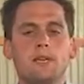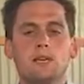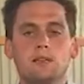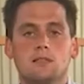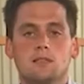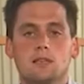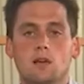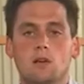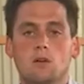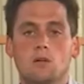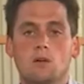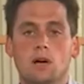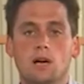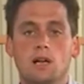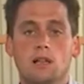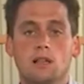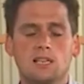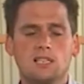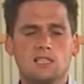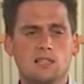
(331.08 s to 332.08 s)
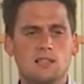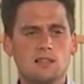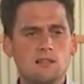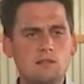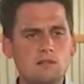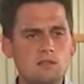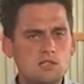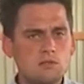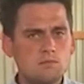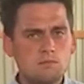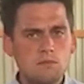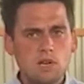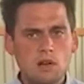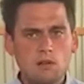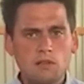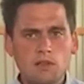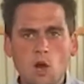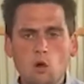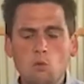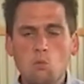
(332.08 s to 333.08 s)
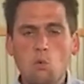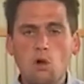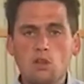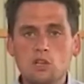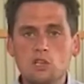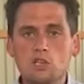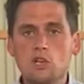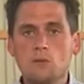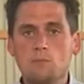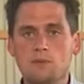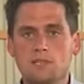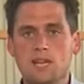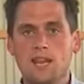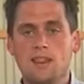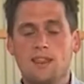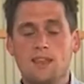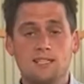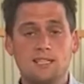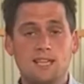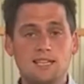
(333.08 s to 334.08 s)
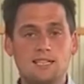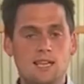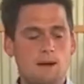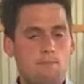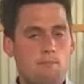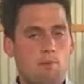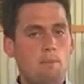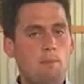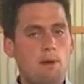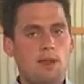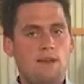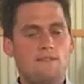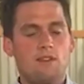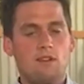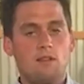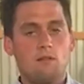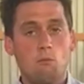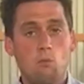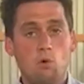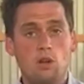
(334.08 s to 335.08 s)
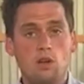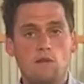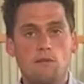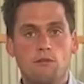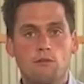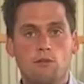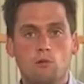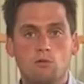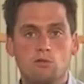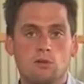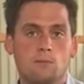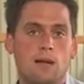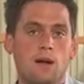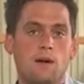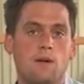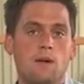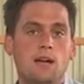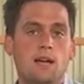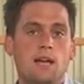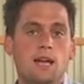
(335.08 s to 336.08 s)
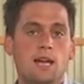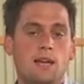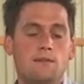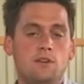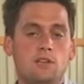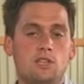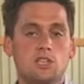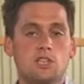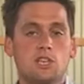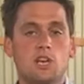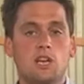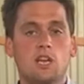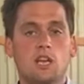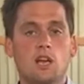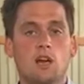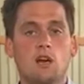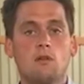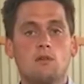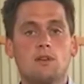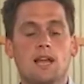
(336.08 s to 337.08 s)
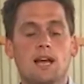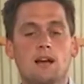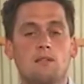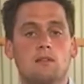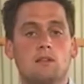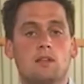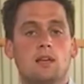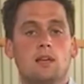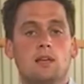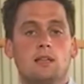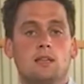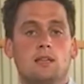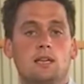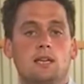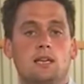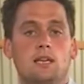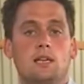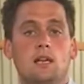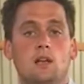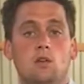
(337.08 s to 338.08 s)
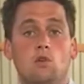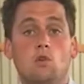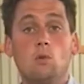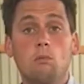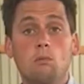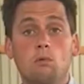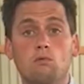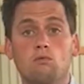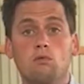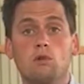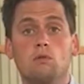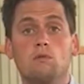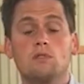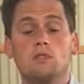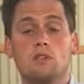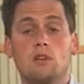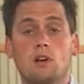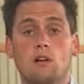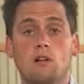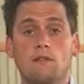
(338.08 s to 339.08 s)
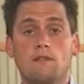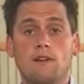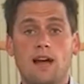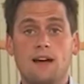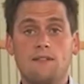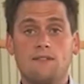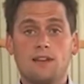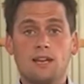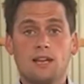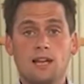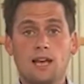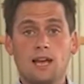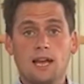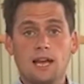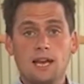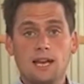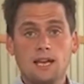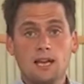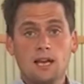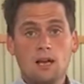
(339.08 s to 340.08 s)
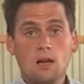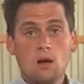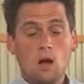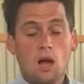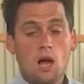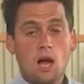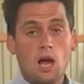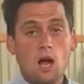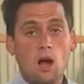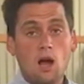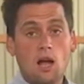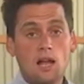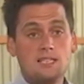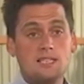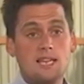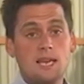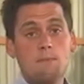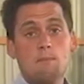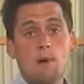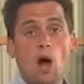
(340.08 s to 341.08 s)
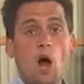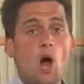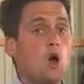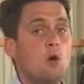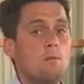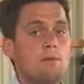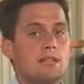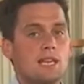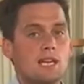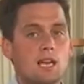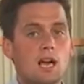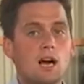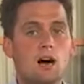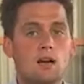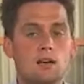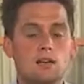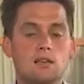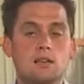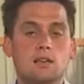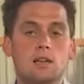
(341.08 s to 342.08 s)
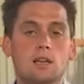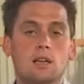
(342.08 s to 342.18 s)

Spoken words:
So there's just the odd 1 or 2% things that you probably wouldn't have thought about if you're just going to go down the normal routes of having a timber home in the garden.